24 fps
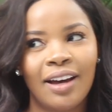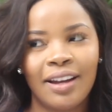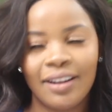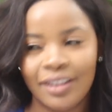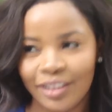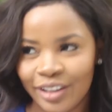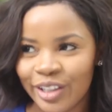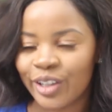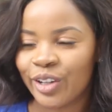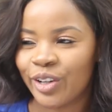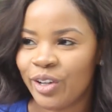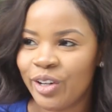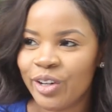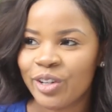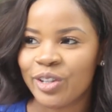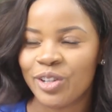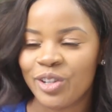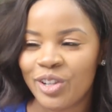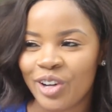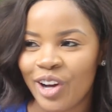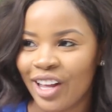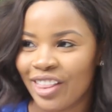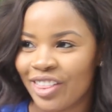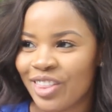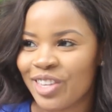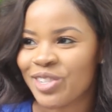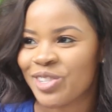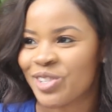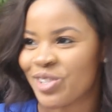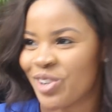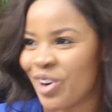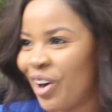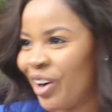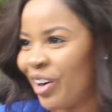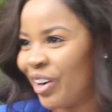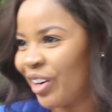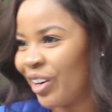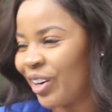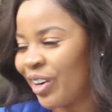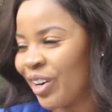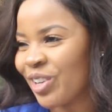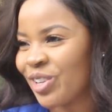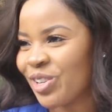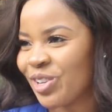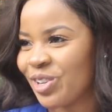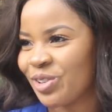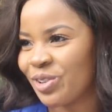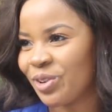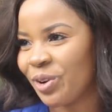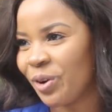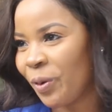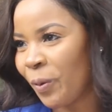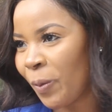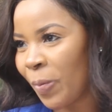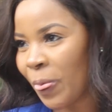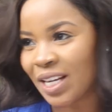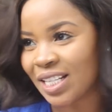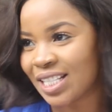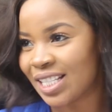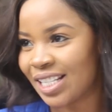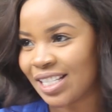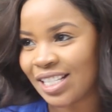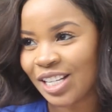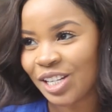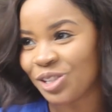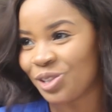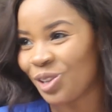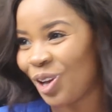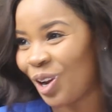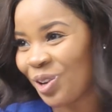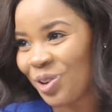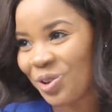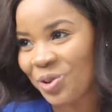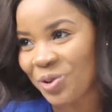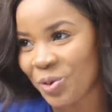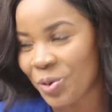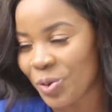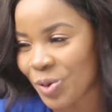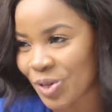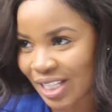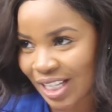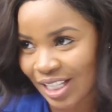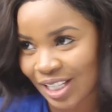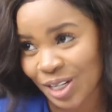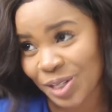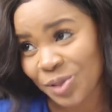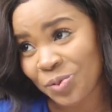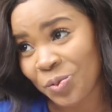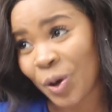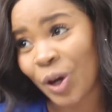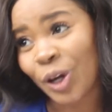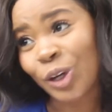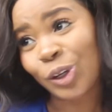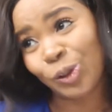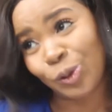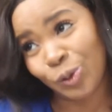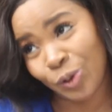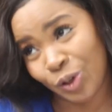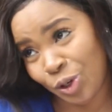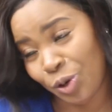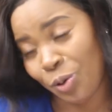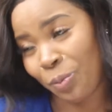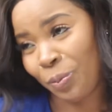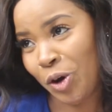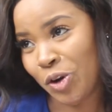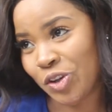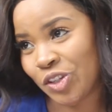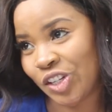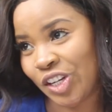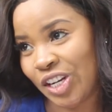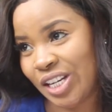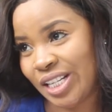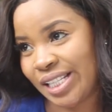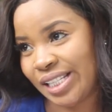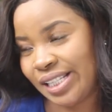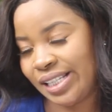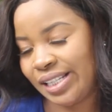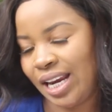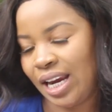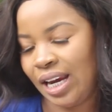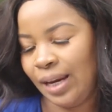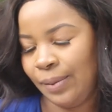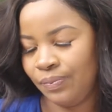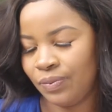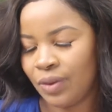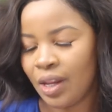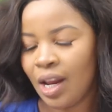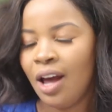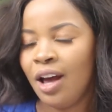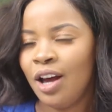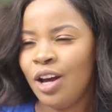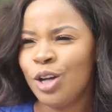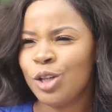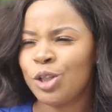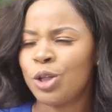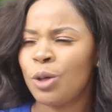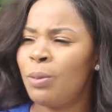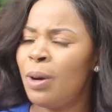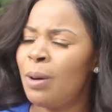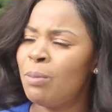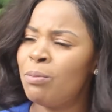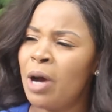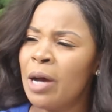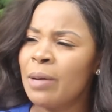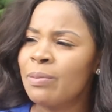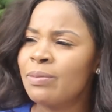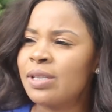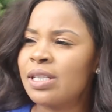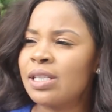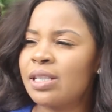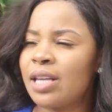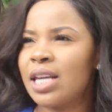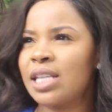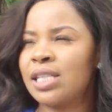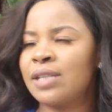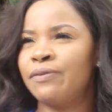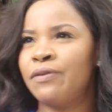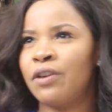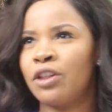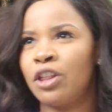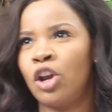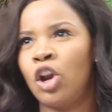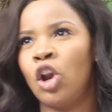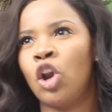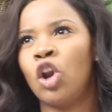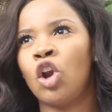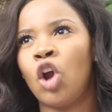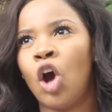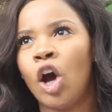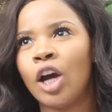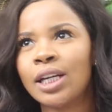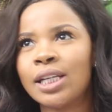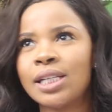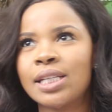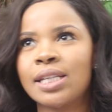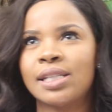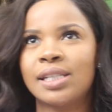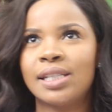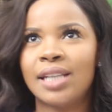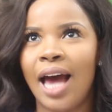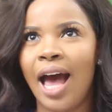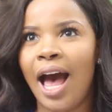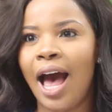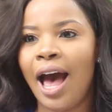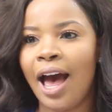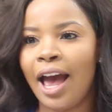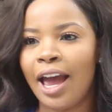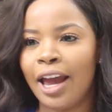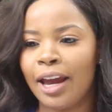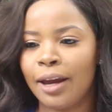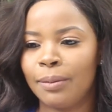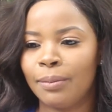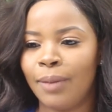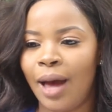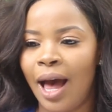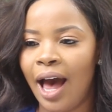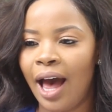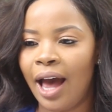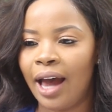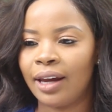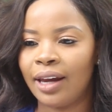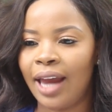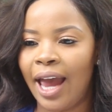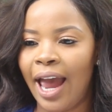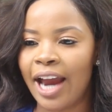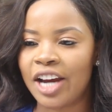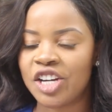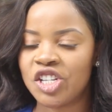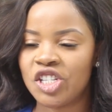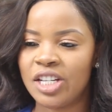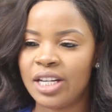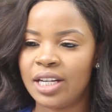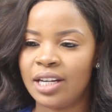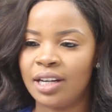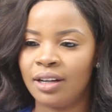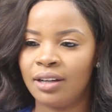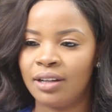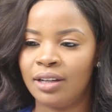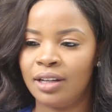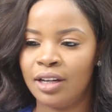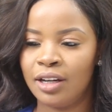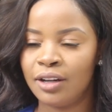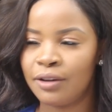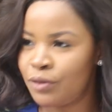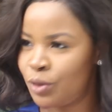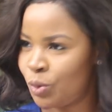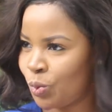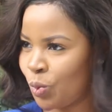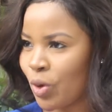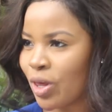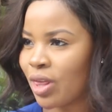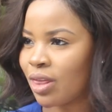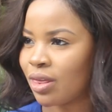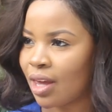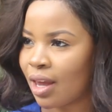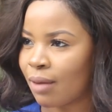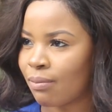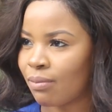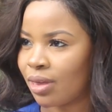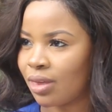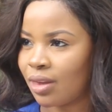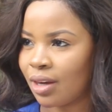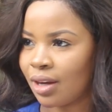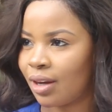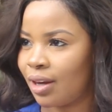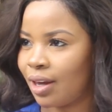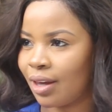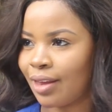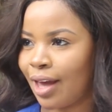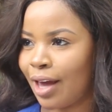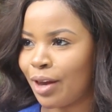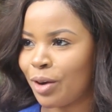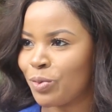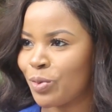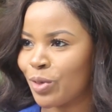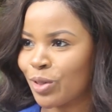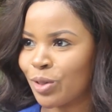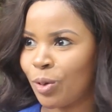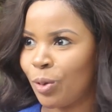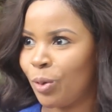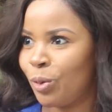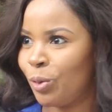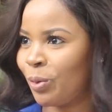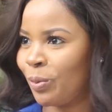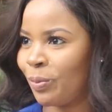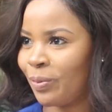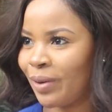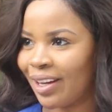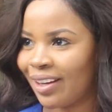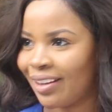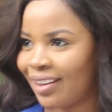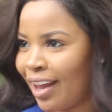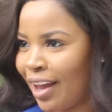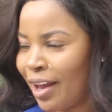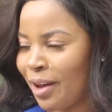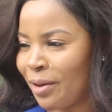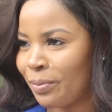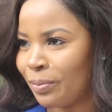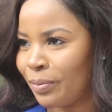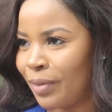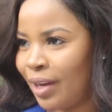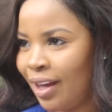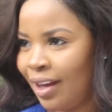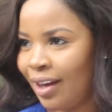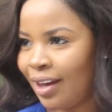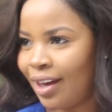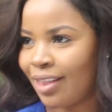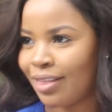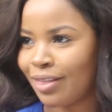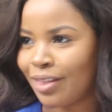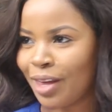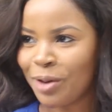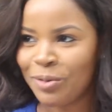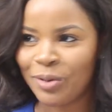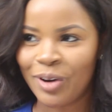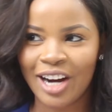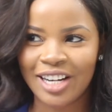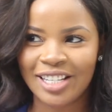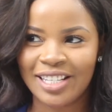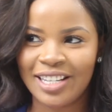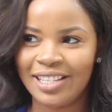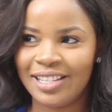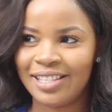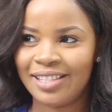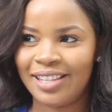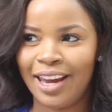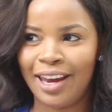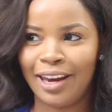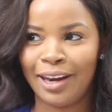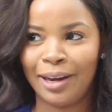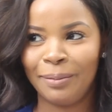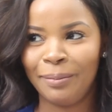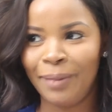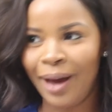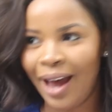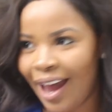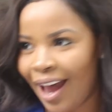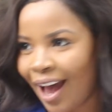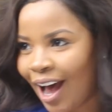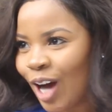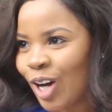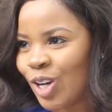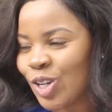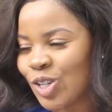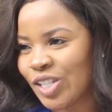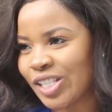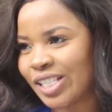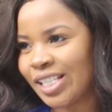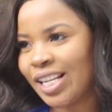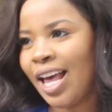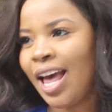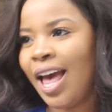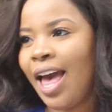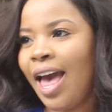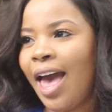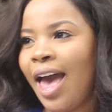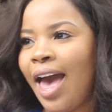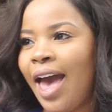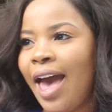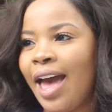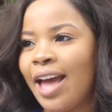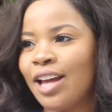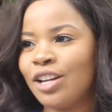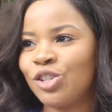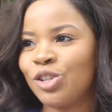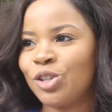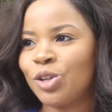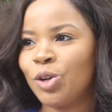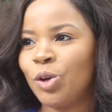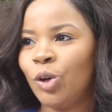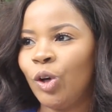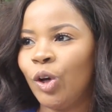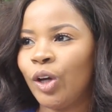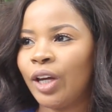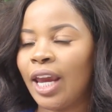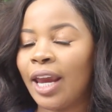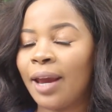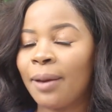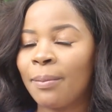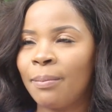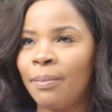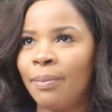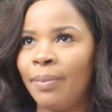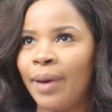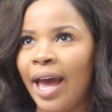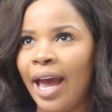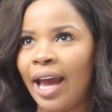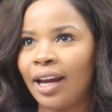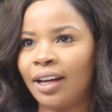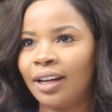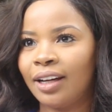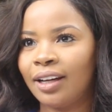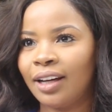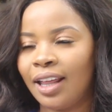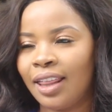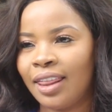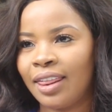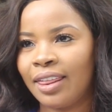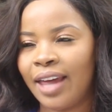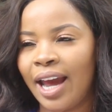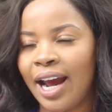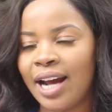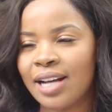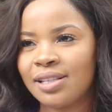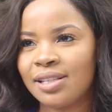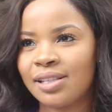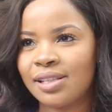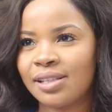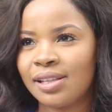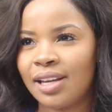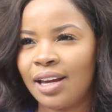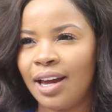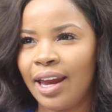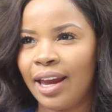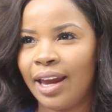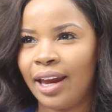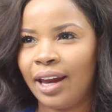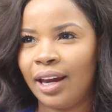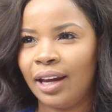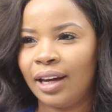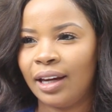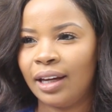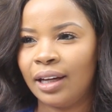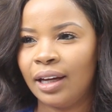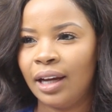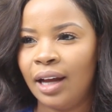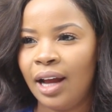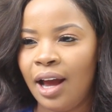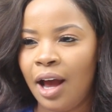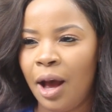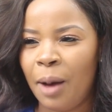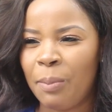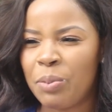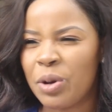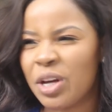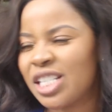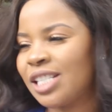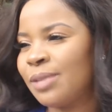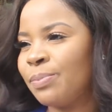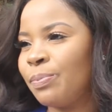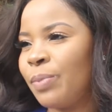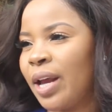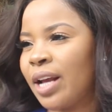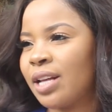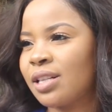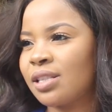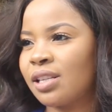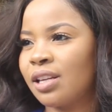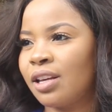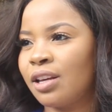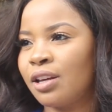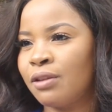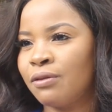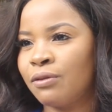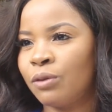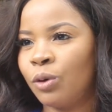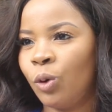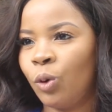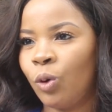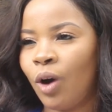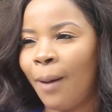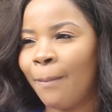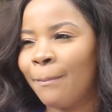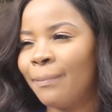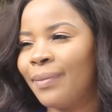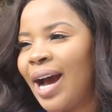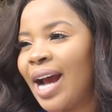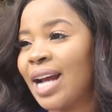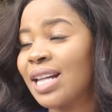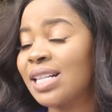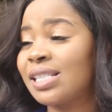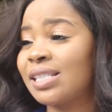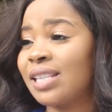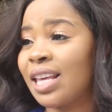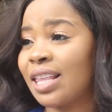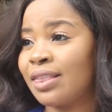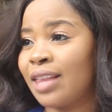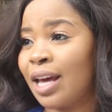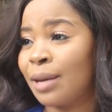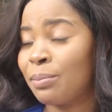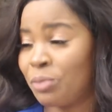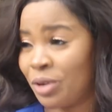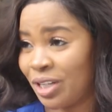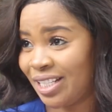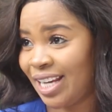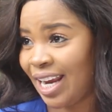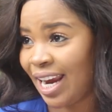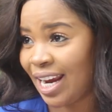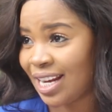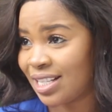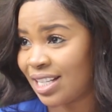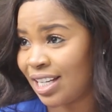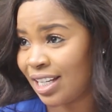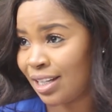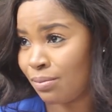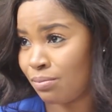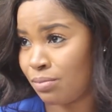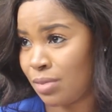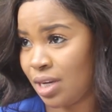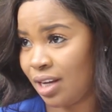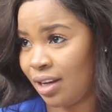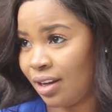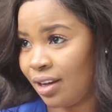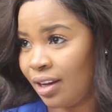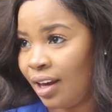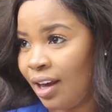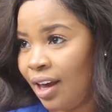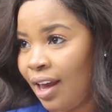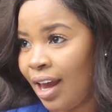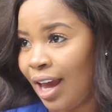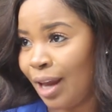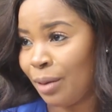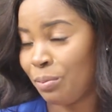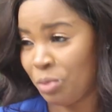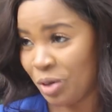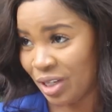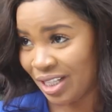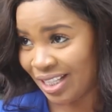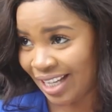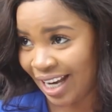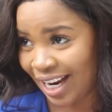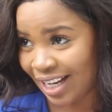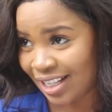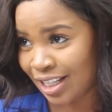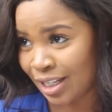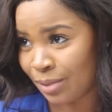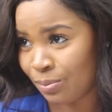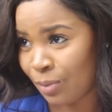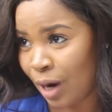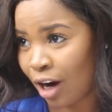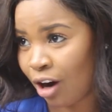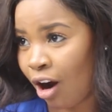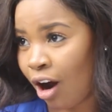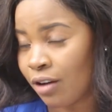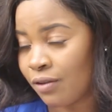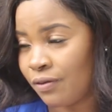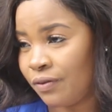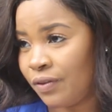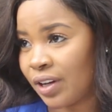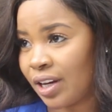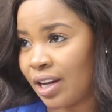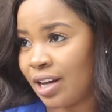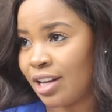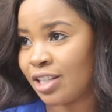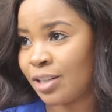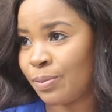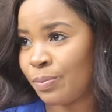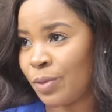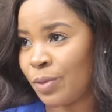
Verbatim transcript: little girl, you got this wrong. You know, this this is not yours. This is where you and your parents are gonna stay. So my mom says for the longest time, I actually lived with them thinking that it was a whole big game and they were actually staying in my house. And you know, looking back, that's a a perspective or a mindset that protected me and protected my confidence